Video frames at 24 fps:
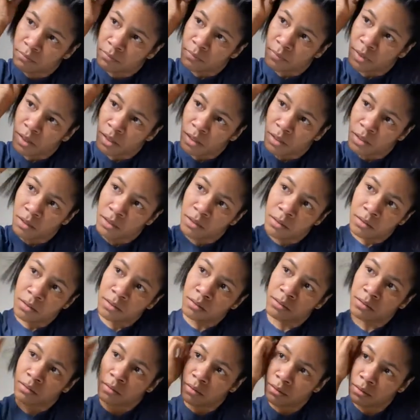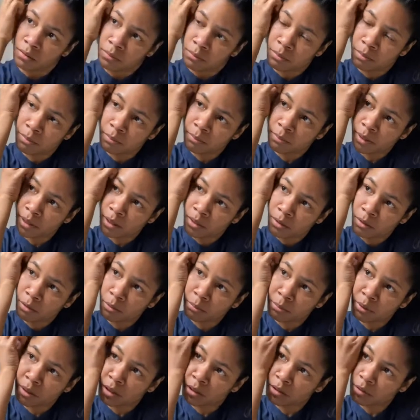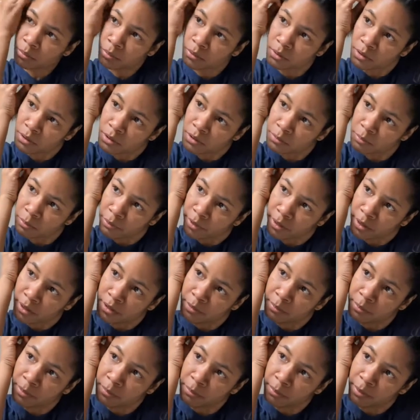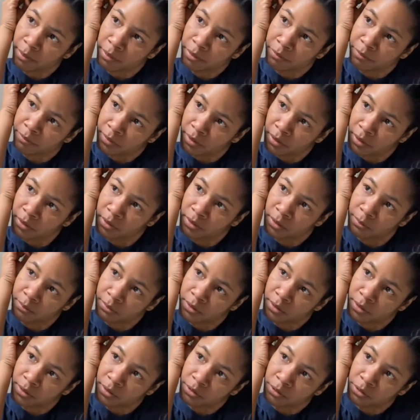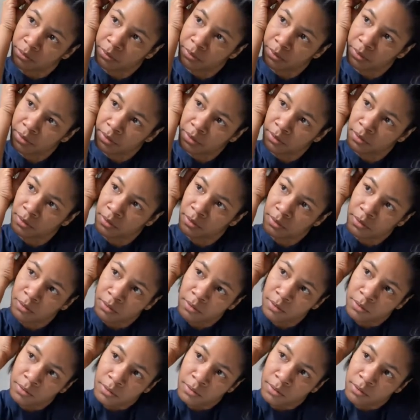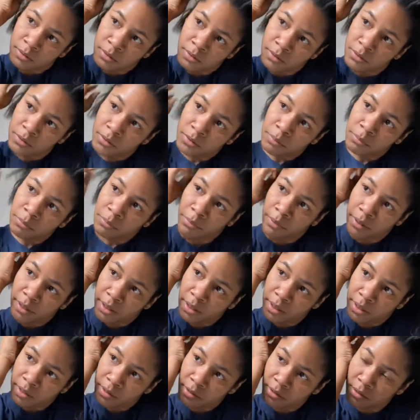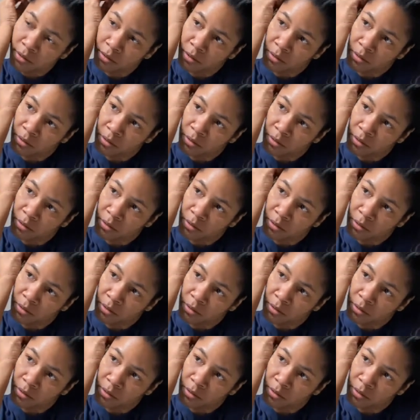And by no means will these braids be perfect. I'm just doing some braids so